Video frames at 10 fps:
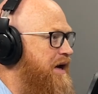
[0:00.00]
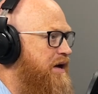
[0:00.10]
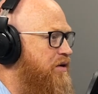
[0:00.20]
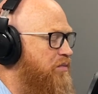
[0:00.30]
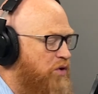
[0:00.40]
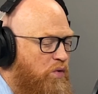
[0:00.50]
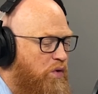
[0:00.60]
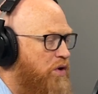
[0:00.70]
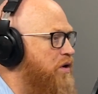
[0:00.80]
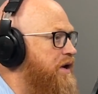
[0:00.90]
item
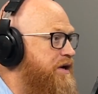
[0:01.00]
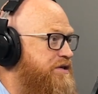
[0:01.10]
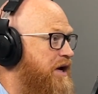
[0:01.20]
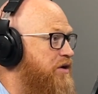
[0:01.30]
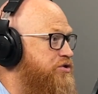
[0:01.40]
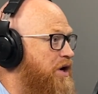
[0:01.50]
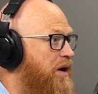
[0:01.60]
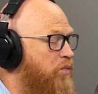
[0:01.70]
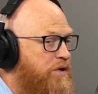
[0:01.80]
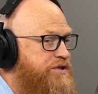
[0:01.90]
or an entire
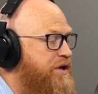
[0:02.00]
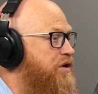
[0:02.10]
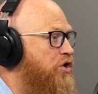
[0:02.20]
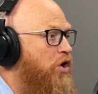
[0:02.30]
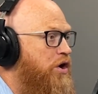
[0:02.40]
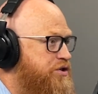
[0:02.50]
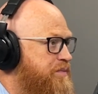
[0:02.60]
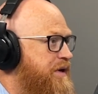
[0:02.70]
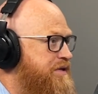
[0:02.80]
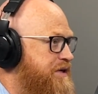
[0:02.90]
job, what's it going to cost
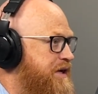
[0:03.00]
me to